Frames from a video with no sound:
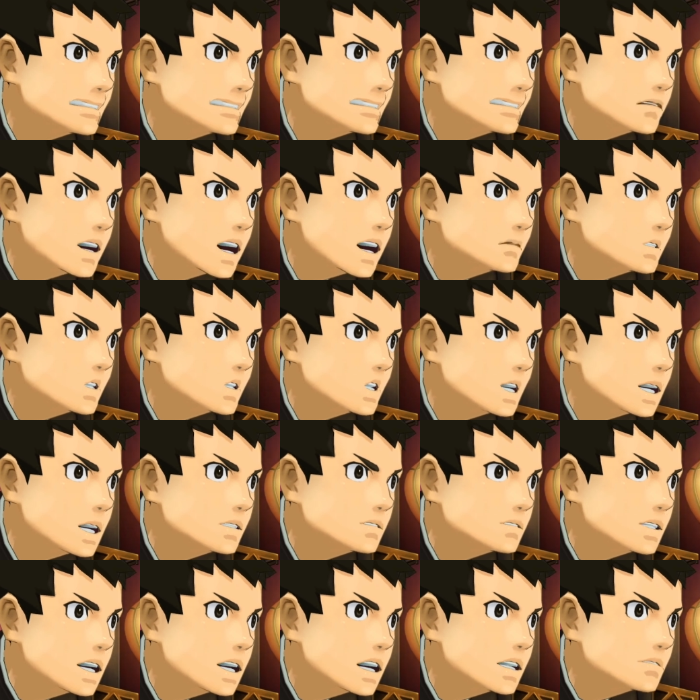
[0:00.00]
But
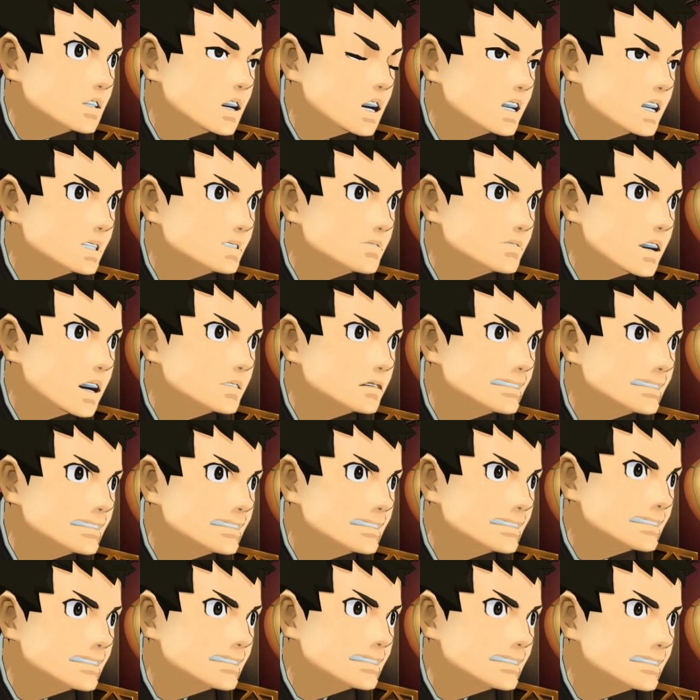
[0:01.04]
what if the Englishwoman
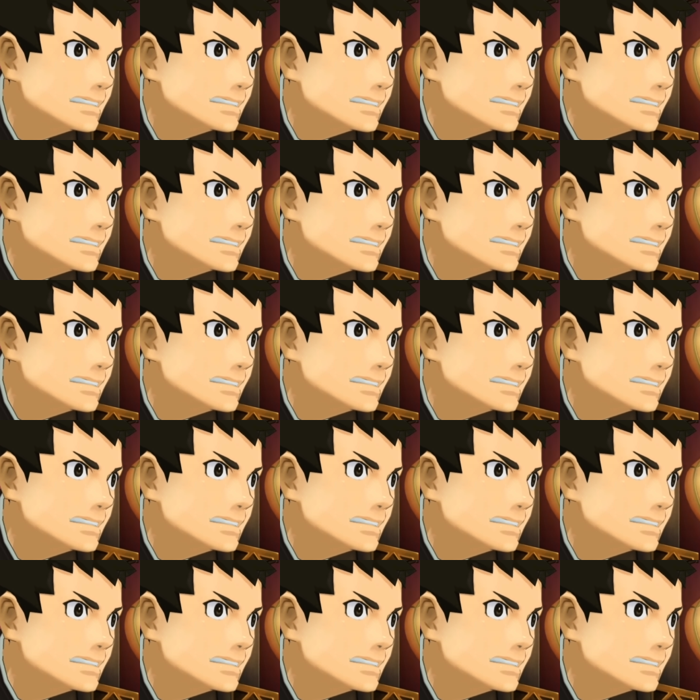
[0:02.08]
was the